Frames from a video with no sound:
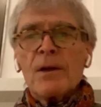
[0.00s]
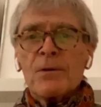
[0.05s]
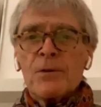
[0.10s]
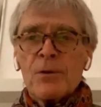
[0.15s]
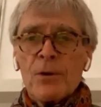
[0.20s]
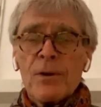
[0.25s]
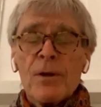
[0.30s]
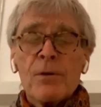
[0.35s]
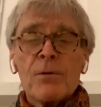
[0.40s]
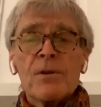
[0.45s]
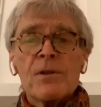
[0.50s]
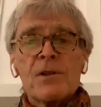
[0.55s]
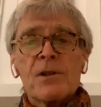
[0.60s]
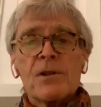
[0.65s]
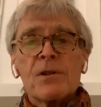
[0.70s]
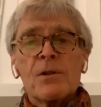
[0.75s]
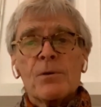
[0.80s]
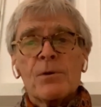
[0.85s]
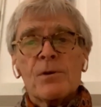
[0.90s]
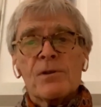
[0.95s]
not only
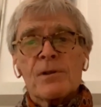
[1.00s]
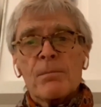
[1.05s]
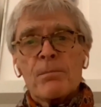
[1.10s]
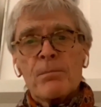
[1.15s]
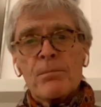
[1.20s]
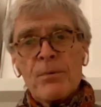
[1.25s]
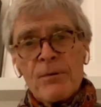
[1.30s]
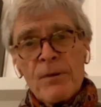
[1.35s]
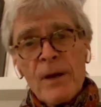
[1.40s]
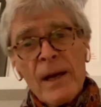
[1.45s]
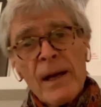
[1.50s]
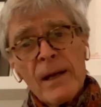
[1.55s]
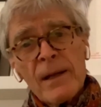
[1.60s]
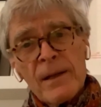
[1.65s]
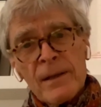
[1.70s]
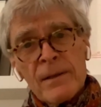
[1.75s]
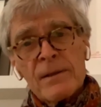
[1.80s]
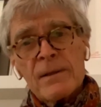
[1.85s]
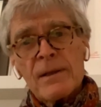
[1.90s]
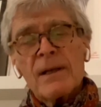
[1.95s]
to you as a
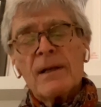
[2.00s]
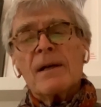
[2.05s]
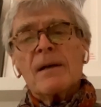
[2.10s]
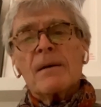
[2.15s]
brand,